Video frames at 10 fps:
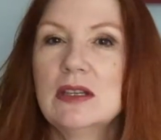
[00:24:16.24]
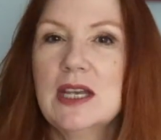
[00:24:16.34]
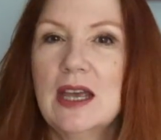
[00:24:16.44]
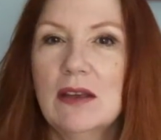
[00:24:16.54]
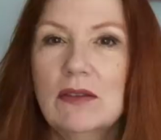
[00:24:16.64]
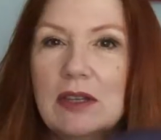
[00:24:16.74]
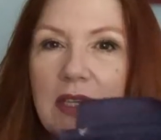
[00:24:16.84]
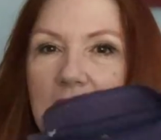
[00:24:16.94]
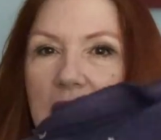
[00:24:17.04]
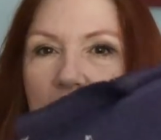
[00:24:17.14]
a doubt,
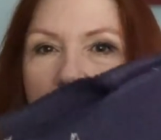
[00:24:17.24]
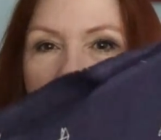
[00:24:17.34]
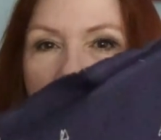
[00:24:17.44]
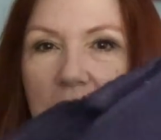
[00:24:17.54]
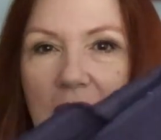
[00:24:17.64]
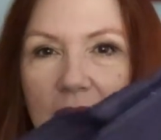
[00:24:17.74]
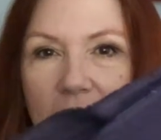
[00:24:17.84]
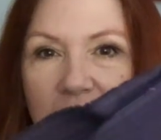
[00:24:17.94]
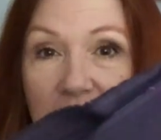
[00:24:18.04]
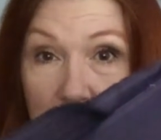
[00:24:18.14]
the Atelier Brunette
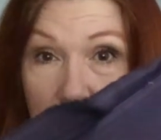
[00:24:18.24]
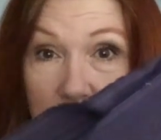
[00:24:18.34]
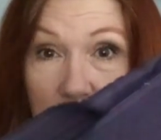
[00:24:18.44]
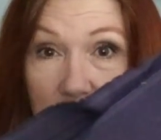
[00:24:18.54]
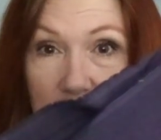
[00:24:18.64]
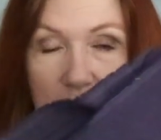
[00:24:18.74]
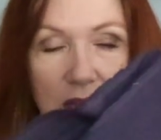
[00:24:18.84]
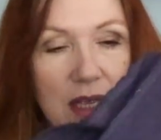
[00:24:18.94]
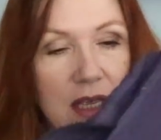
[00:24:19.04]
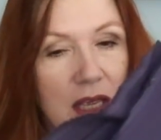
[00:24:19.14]
feels
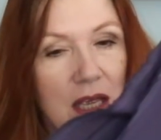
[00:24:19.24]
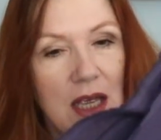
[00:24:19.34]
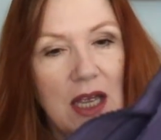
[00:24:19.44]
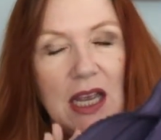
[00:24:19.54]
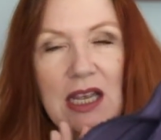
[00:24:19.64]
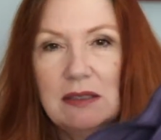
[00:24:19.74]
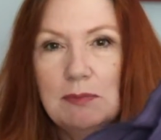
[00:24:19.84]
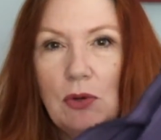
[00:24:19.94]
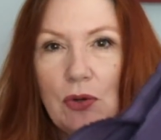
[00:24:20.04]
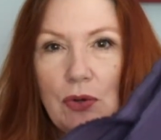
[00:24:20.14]
nicer, is
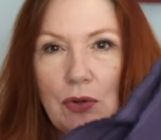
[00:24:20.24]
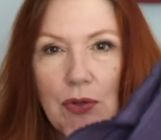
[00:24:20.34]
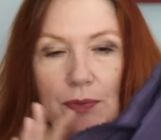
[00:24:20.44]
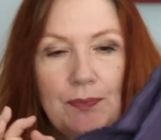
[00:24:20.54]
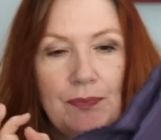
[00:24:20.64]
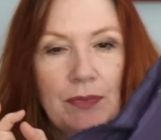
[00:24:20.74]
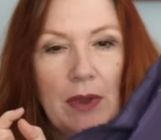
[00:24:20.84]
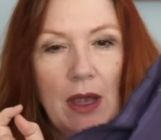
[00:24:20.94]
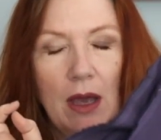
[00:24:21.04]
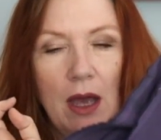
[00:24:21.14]
more
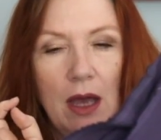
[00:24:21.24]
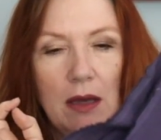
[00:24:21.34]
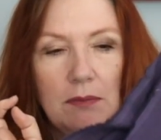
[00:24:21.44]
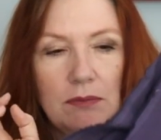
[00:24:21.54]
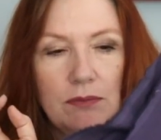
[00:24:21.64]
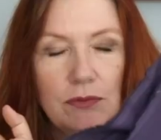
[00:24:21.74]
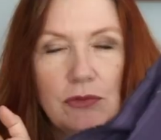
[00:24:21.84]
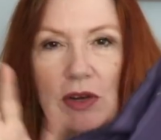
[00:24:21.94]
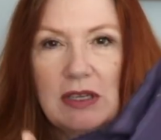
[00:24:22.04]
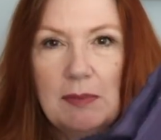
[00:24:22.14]

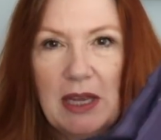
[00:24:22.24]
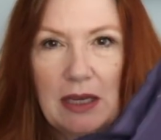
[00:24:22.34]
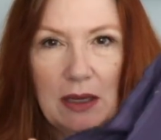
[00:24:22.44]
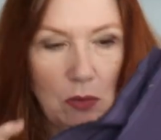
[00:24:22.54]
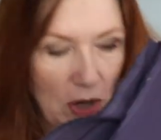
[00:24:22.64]
dressmaking